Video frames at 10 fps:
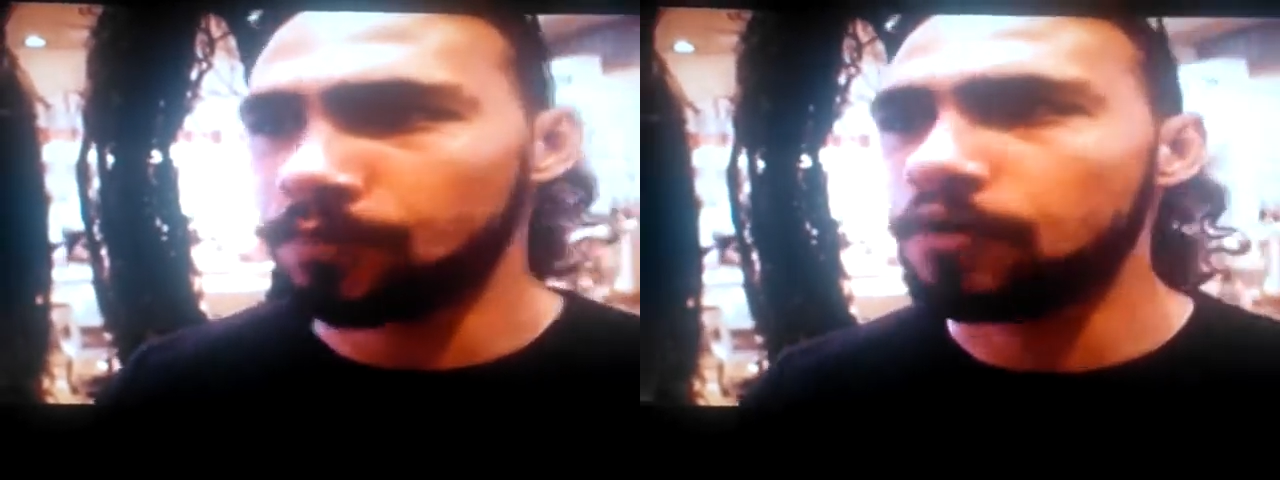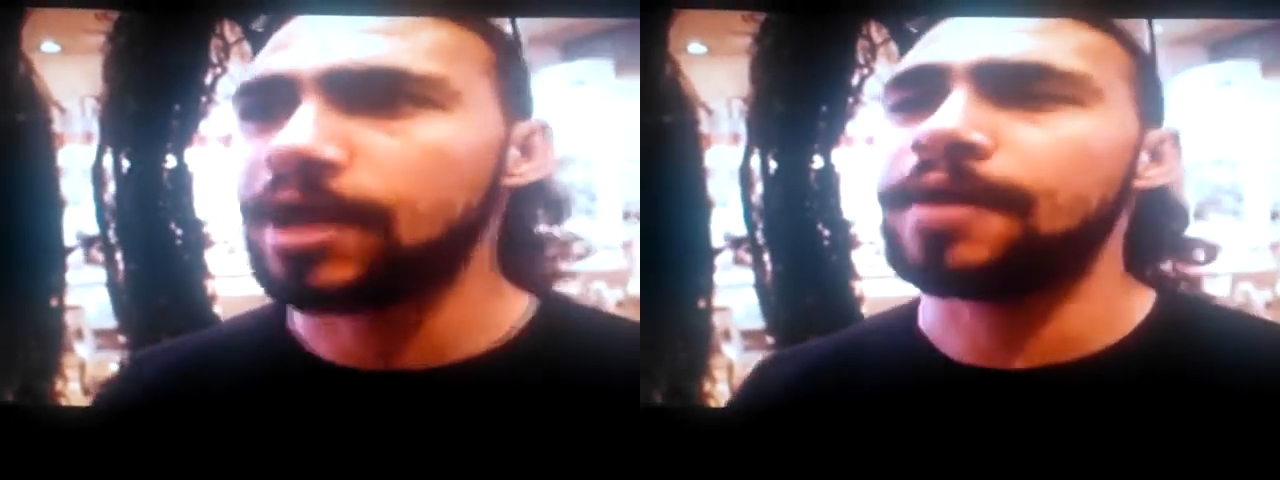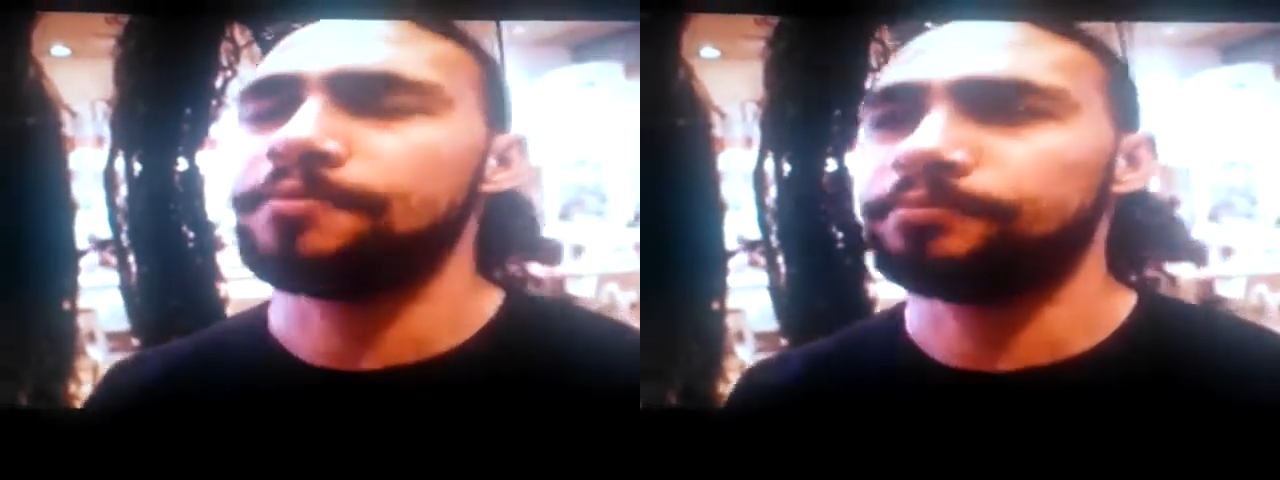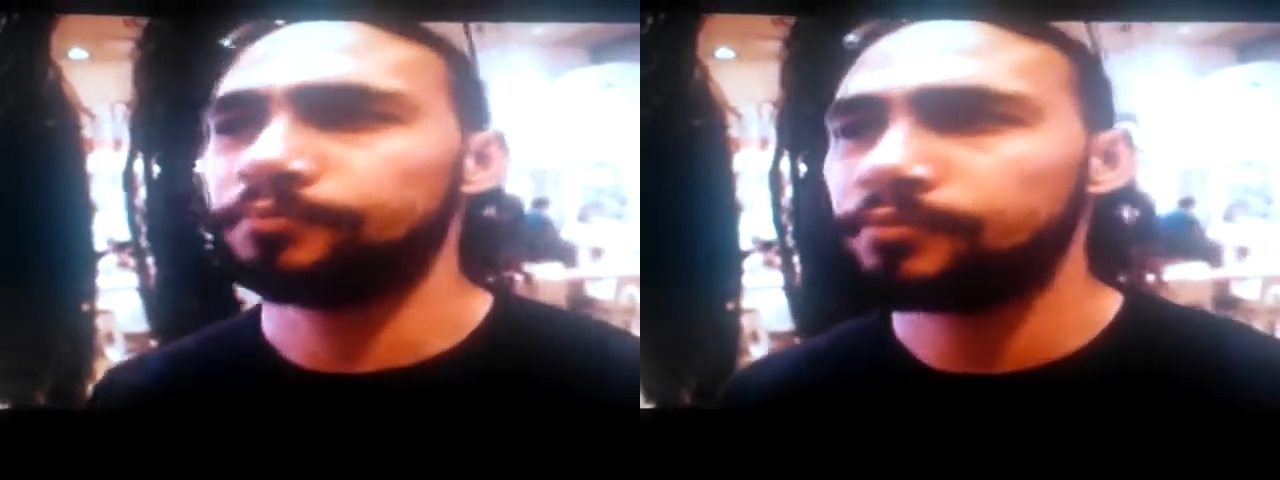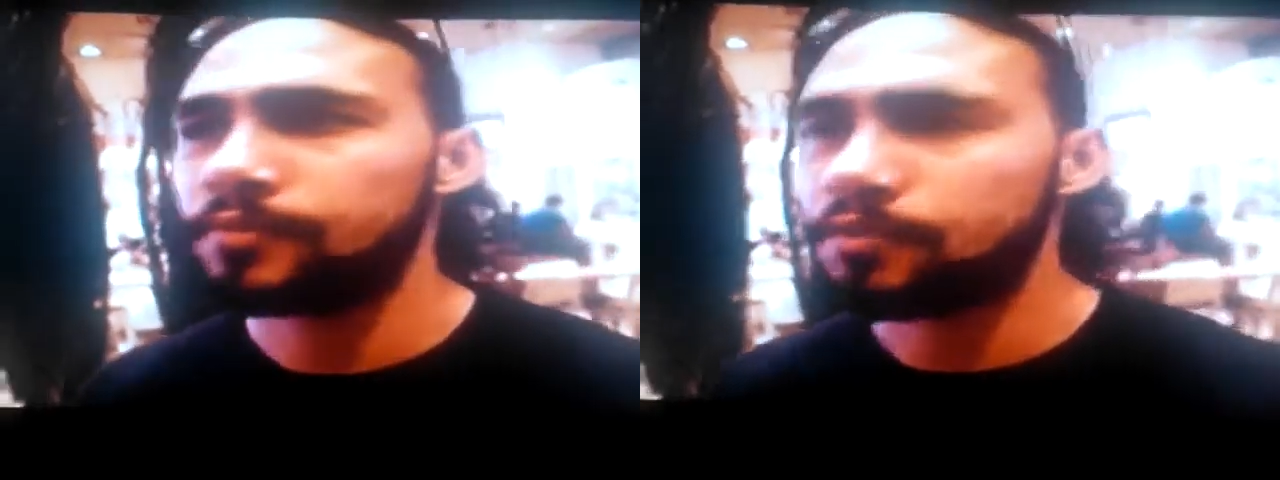Okay,
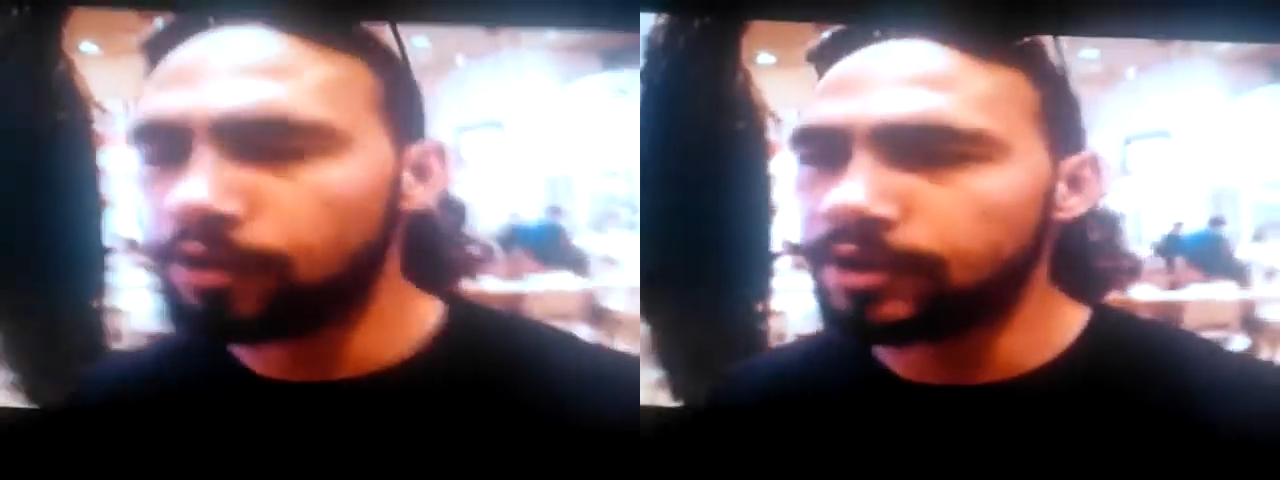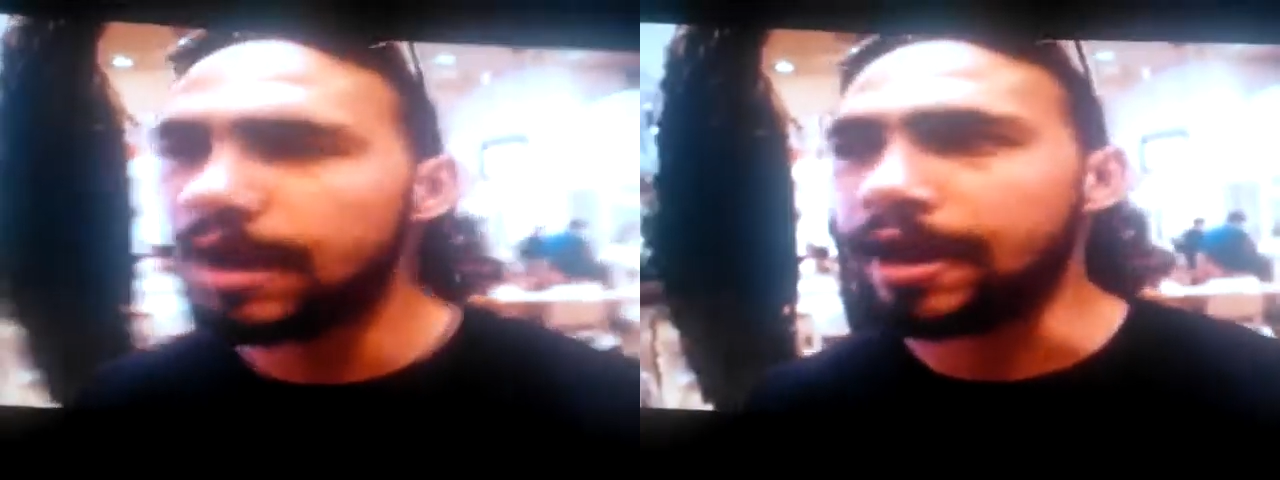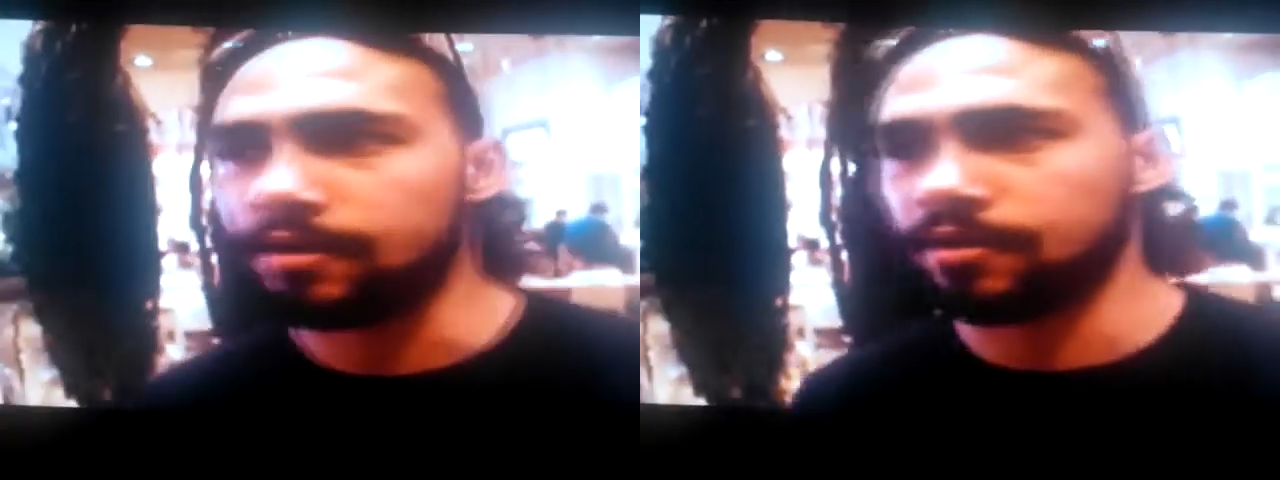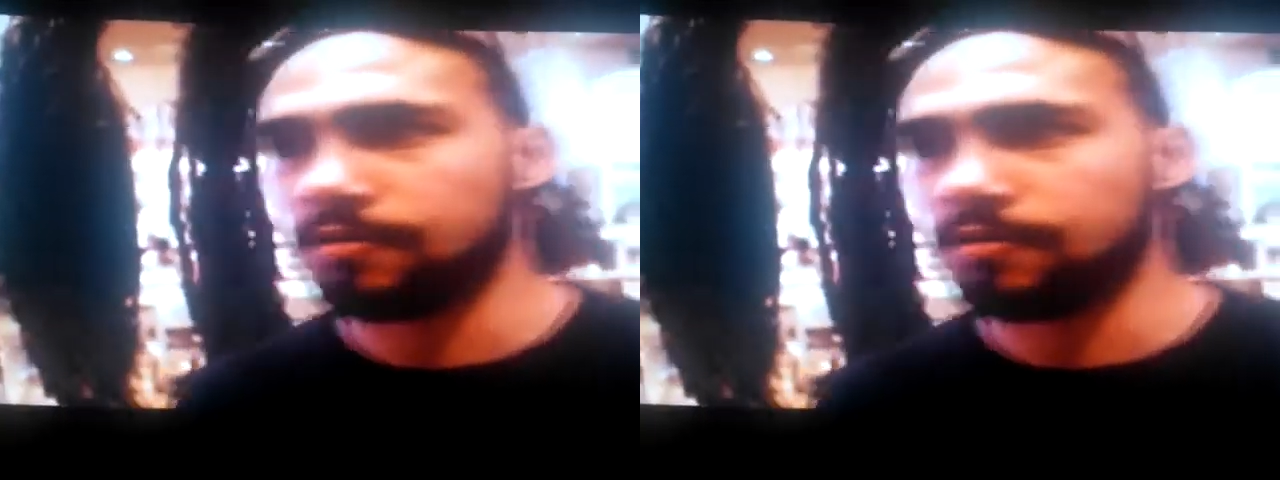really nice.